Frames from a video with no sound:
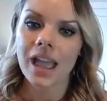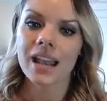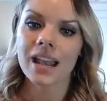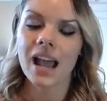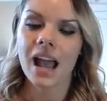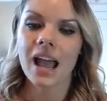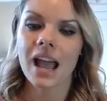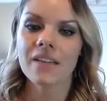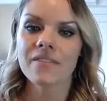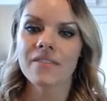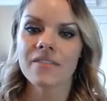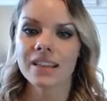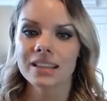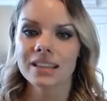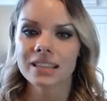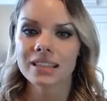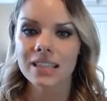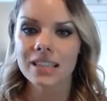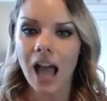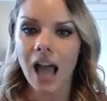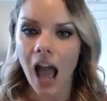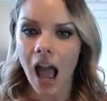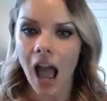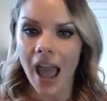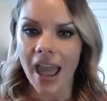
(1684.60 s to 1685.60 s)

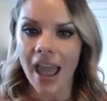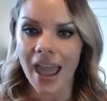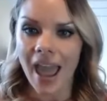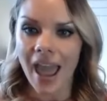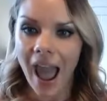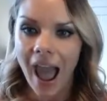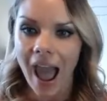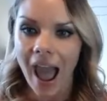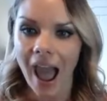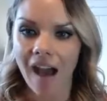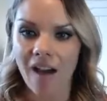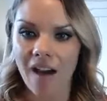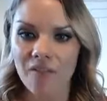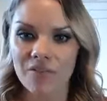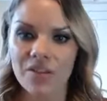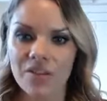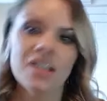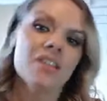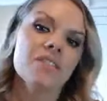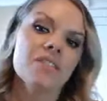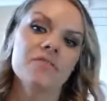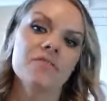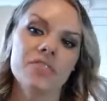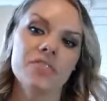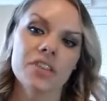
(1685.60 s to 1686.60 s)
I have
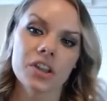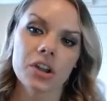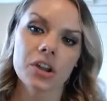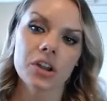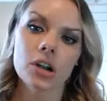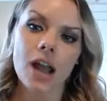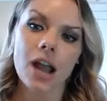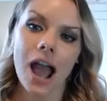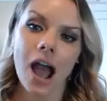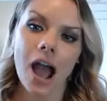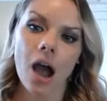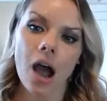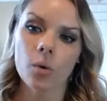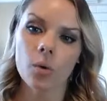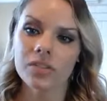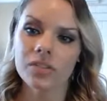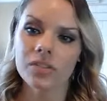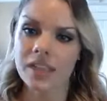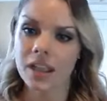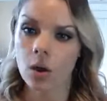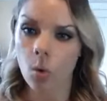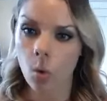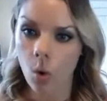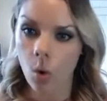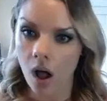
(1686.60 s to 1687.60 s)
figured out what they
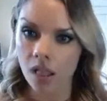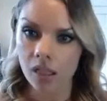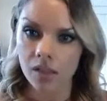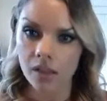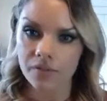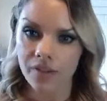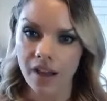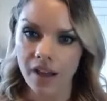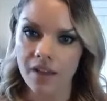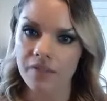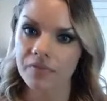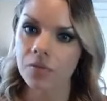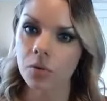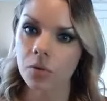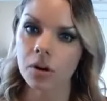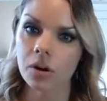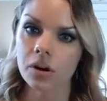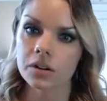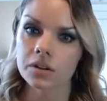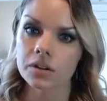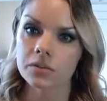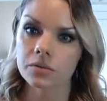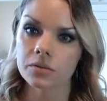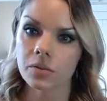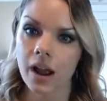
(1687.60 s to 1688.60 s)
qualify for,
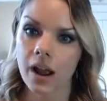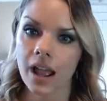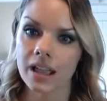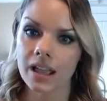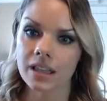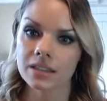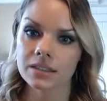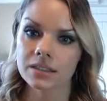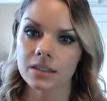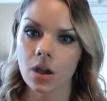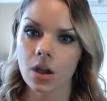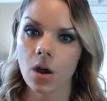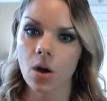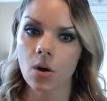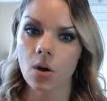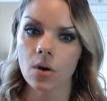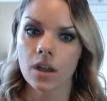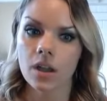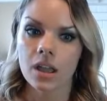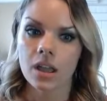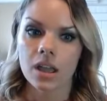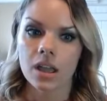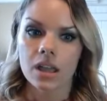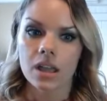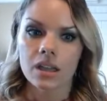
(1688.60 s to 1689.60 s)
right? So
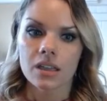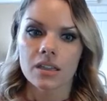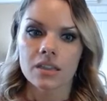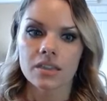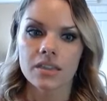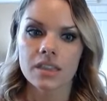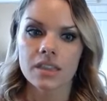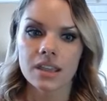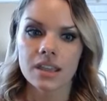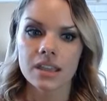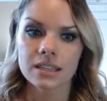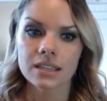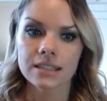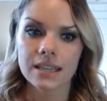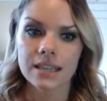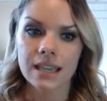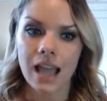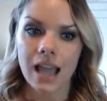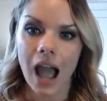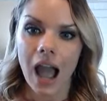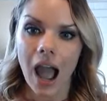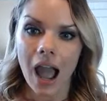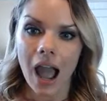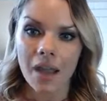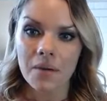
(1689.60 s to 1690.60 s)

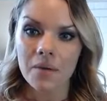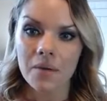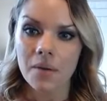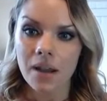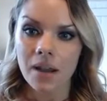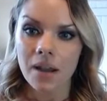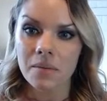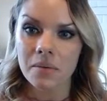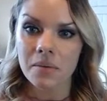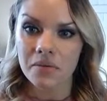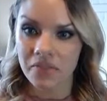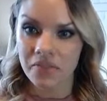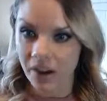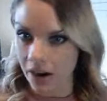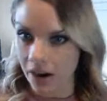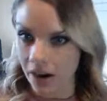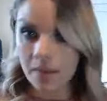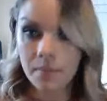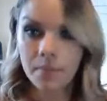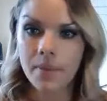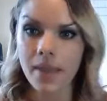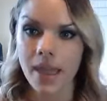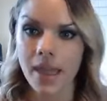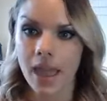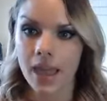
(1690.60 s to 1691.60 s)
I am very
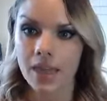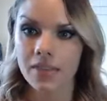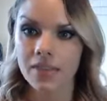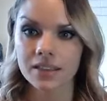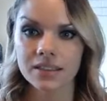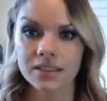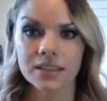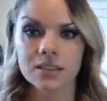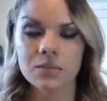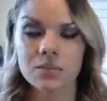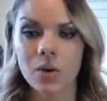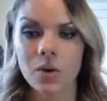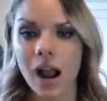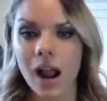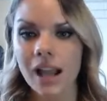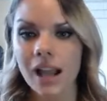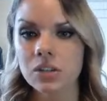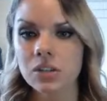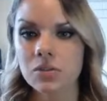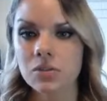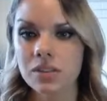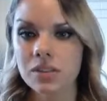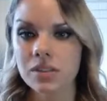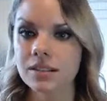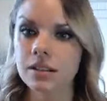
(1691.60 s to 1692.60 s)
big. This is where I
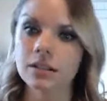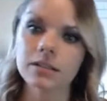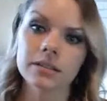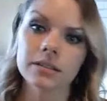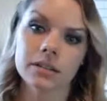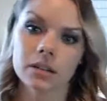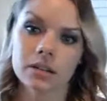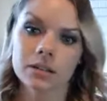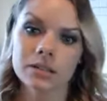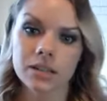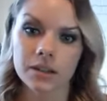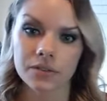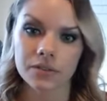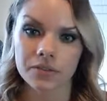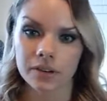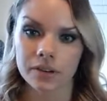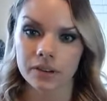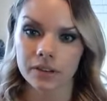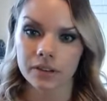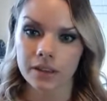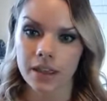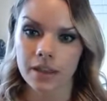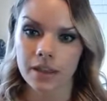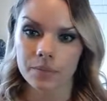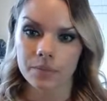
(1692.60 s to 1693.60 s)
do things a little
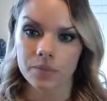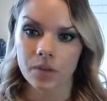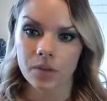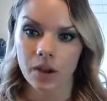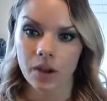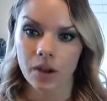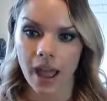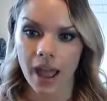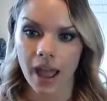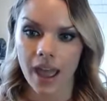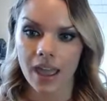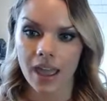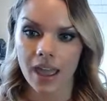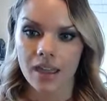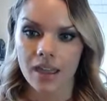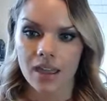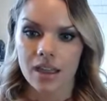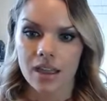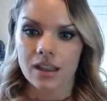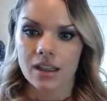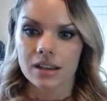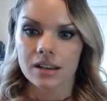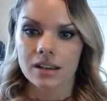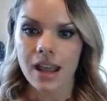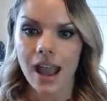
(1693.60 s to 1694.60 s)
differently. Okay.
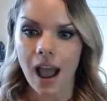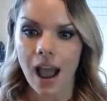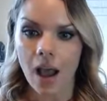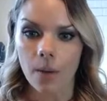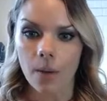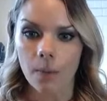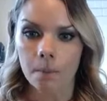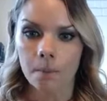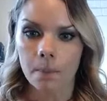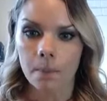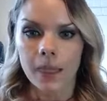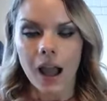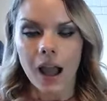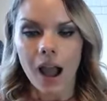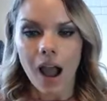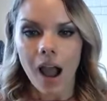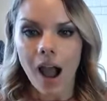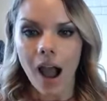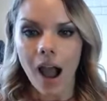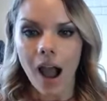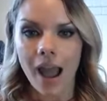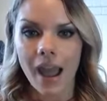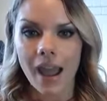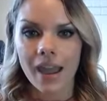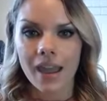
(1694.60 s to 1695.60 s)
Now,
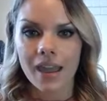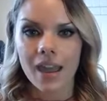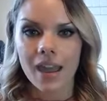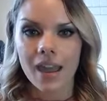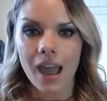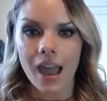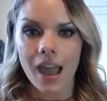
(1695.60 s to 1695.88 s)
I